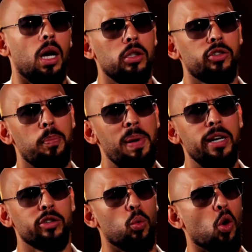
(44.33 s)
So Ben
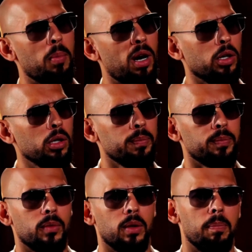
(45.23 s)
is a warmonger.
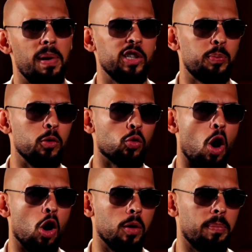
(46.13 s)
Ben has been
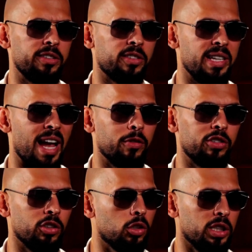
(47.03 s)
wrong on basically every
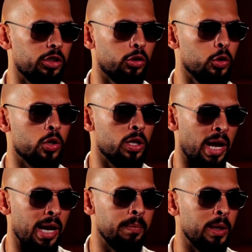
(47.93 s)
single issue you can
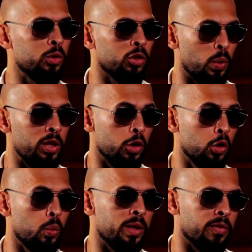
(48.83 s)
name. He was with
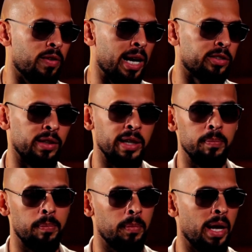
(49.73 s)
you with the vaccine
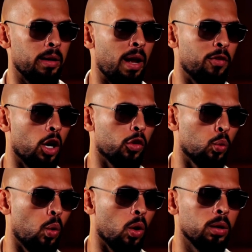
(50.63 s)
and every other
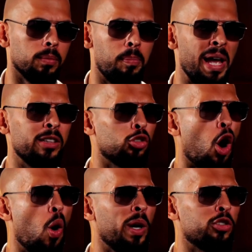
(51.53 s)
war. Ben is
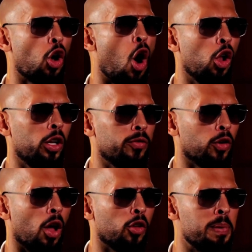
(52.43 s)
always calling
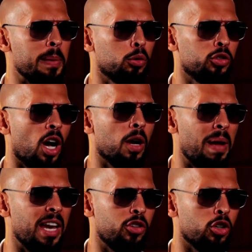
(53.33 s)
for other people's young
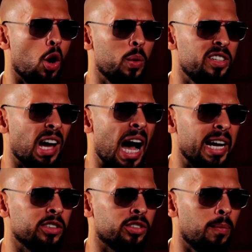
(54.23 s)
men to go and die
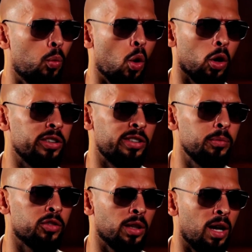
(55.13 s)
in some war. He
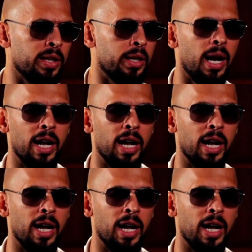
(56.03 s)
seems to love it.